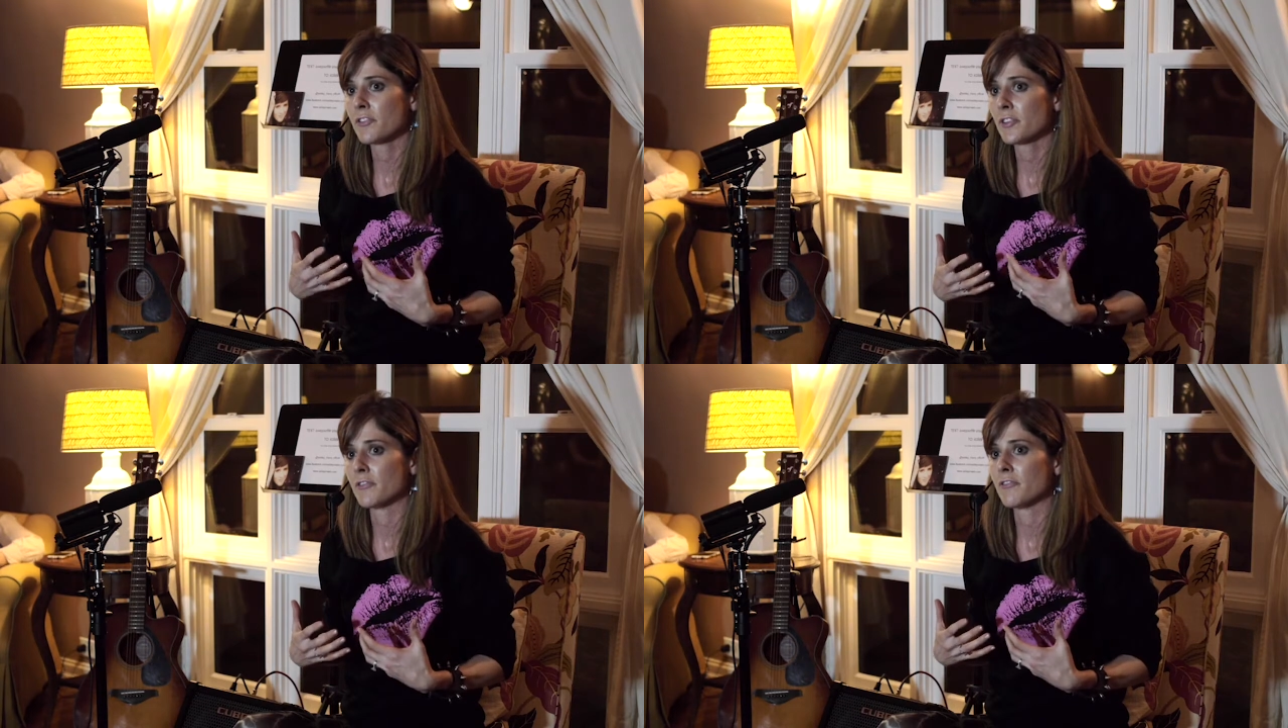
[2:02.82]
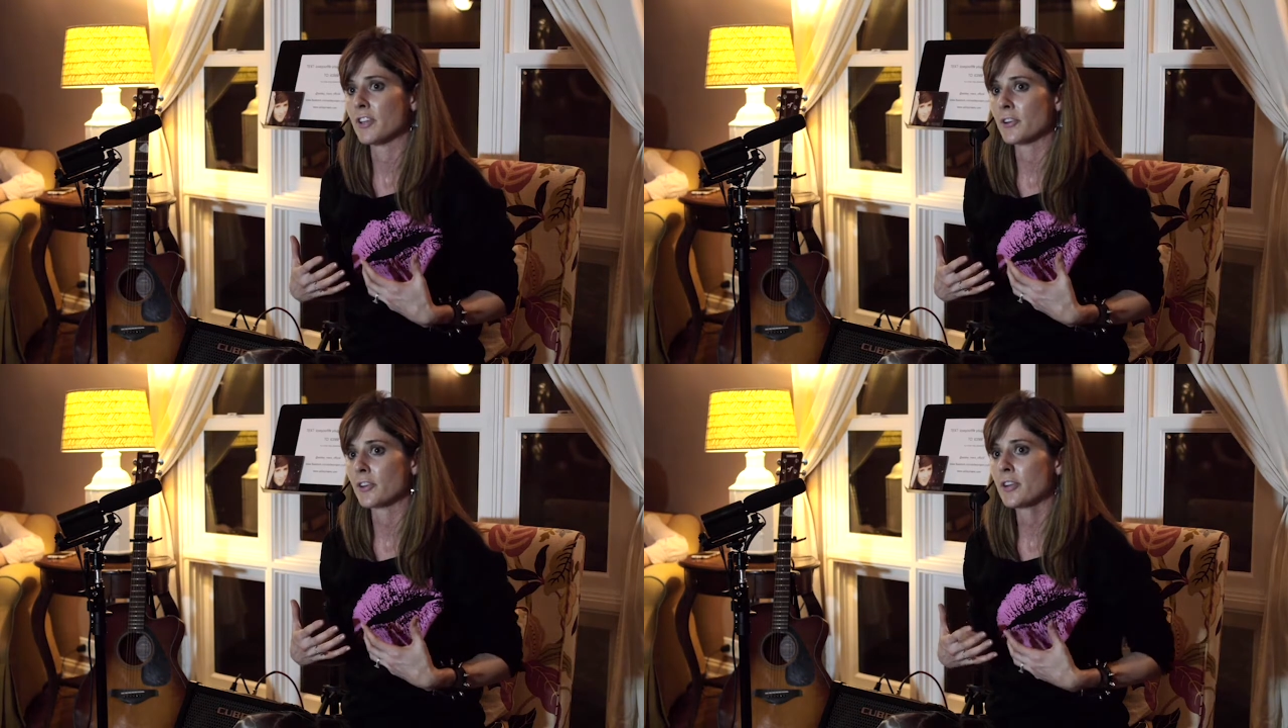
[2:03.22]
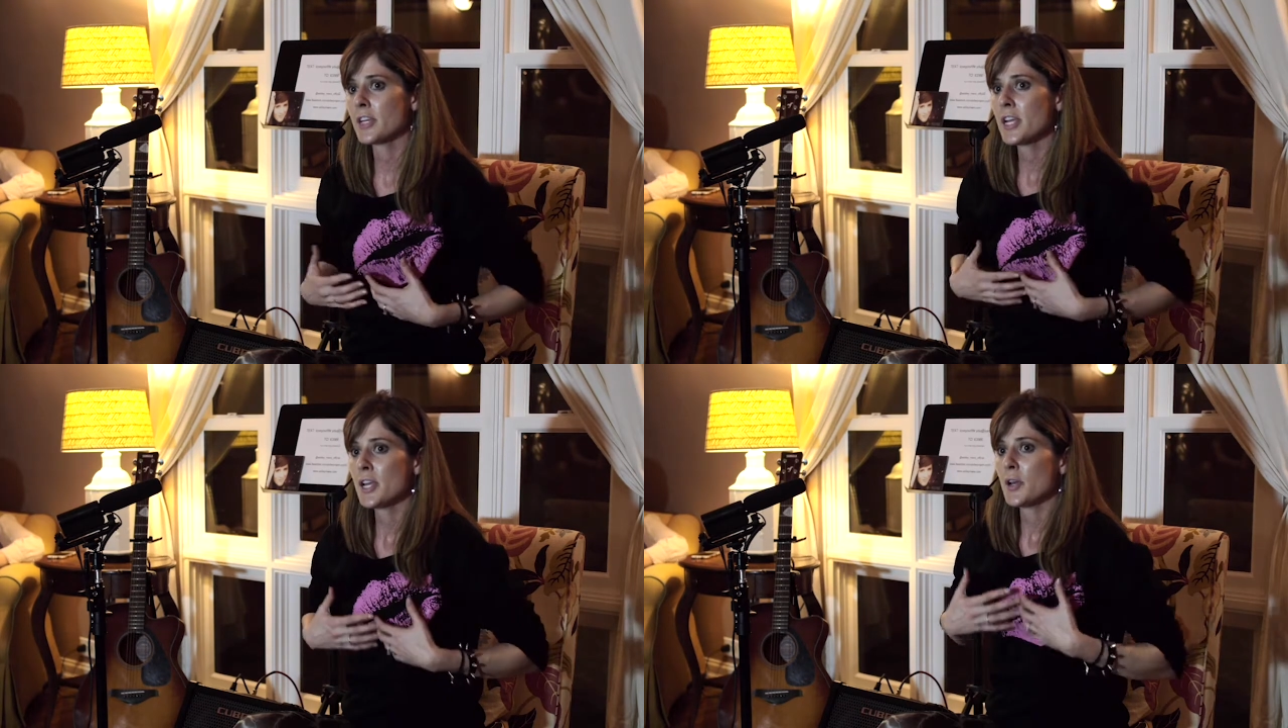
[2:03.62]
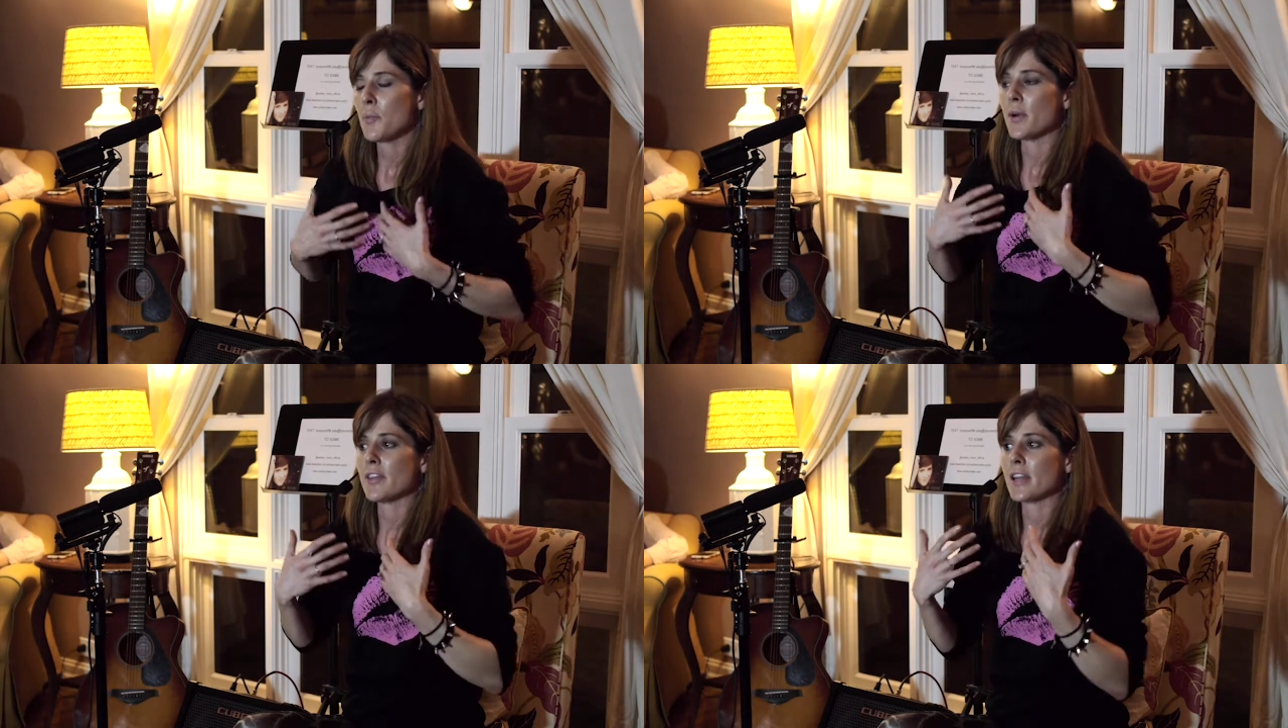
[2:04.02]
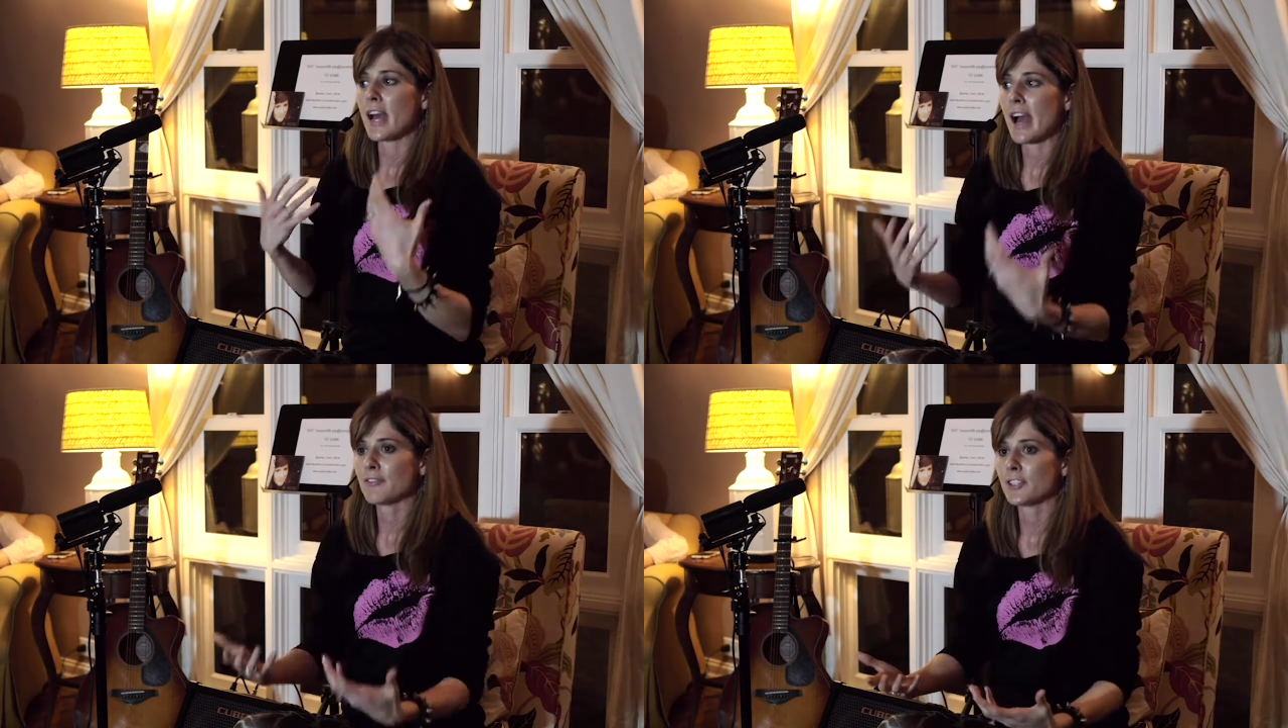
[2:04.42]
feel the fear, but then
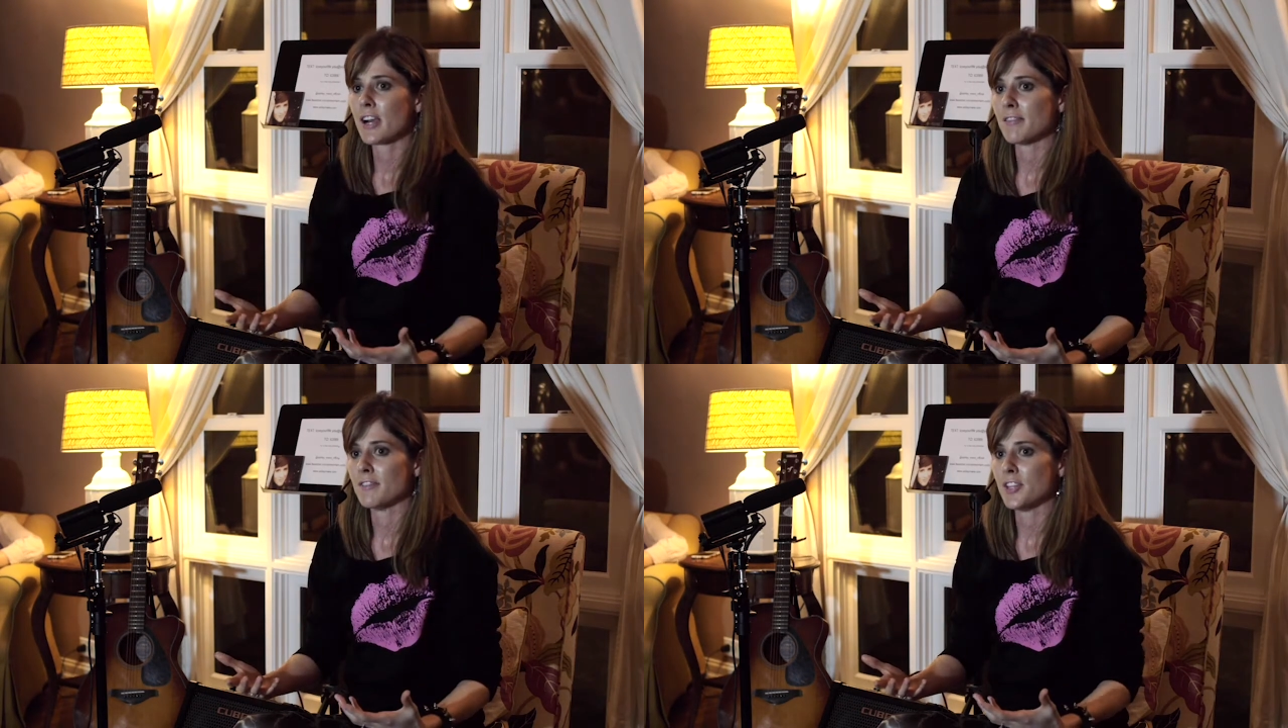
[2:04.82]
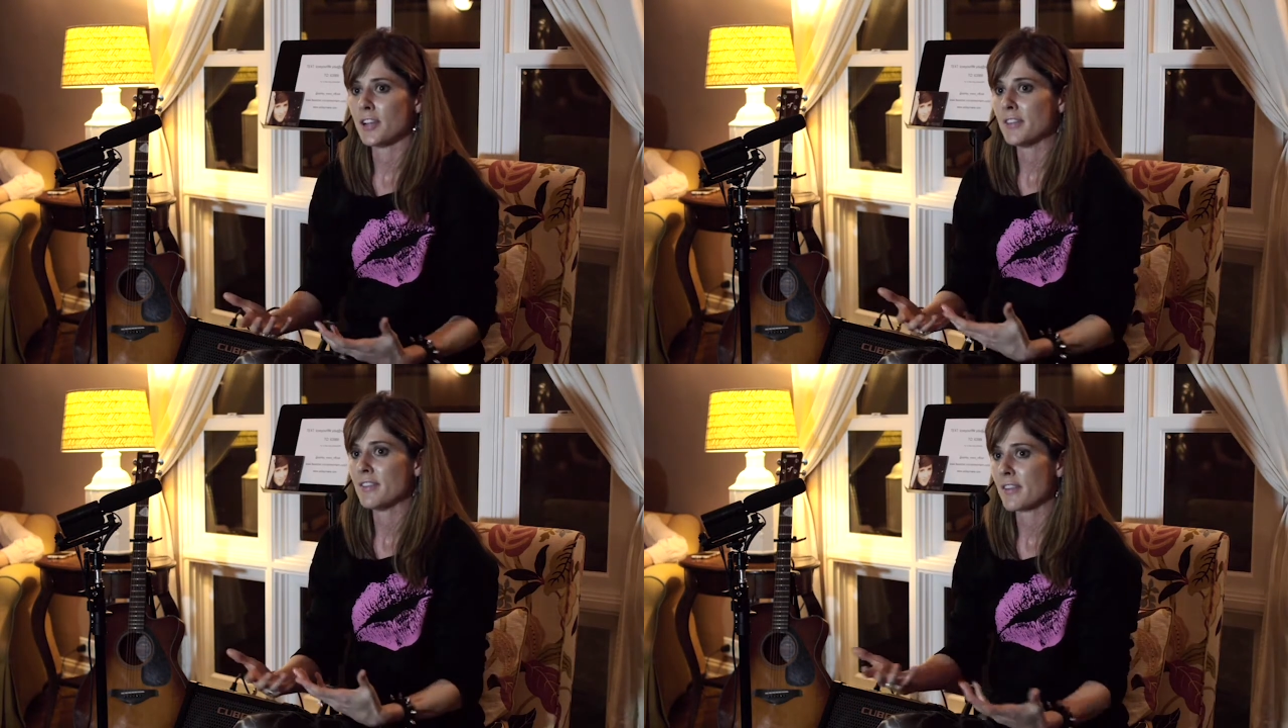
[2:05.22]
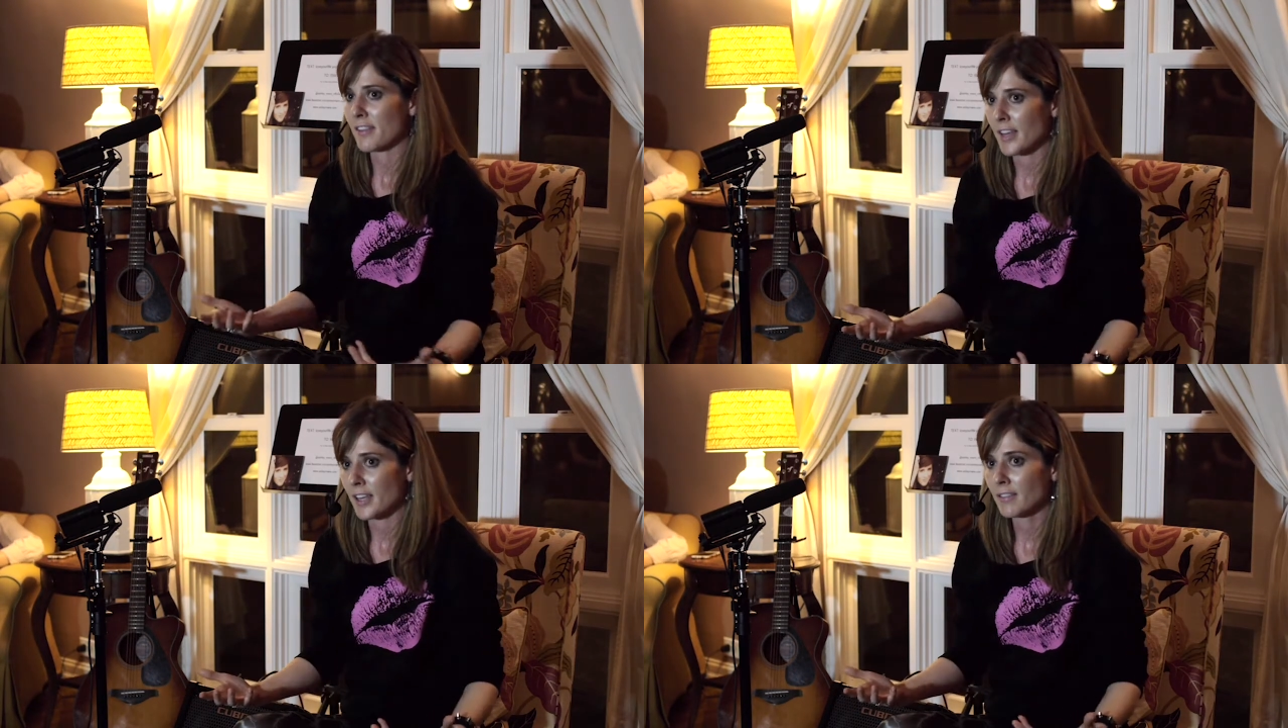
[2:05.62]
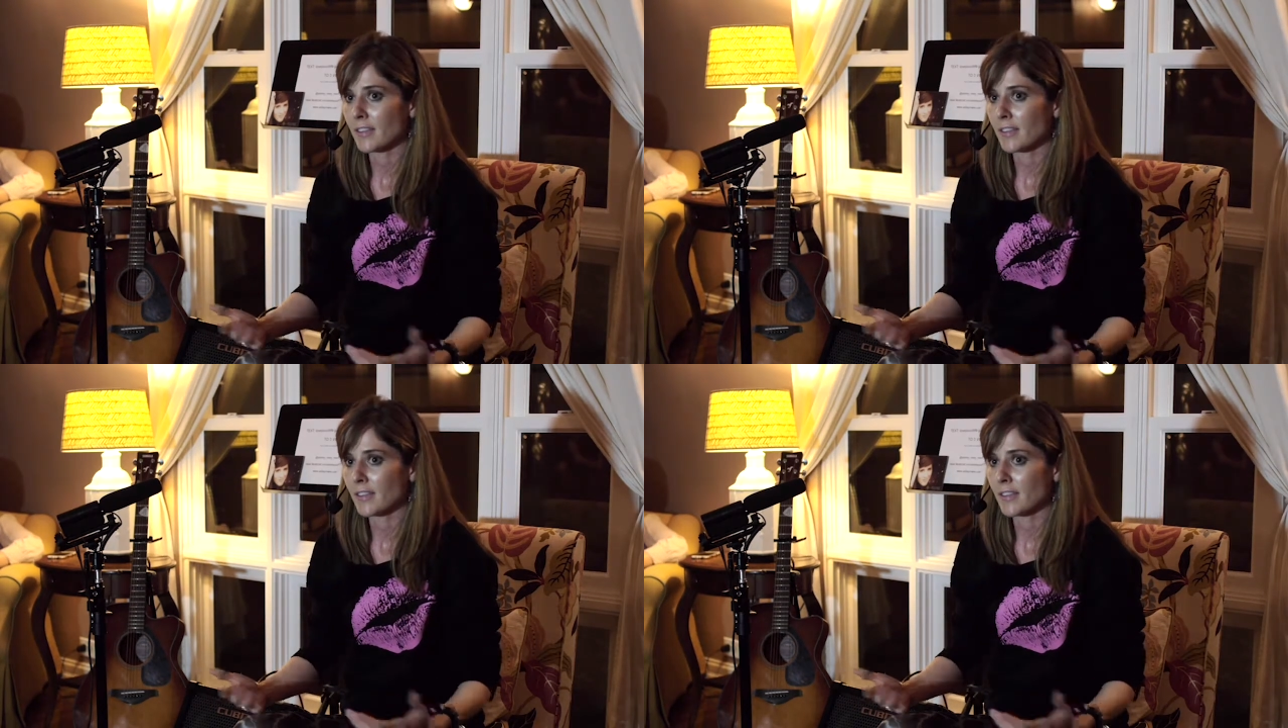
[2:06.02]
after I've done the thing,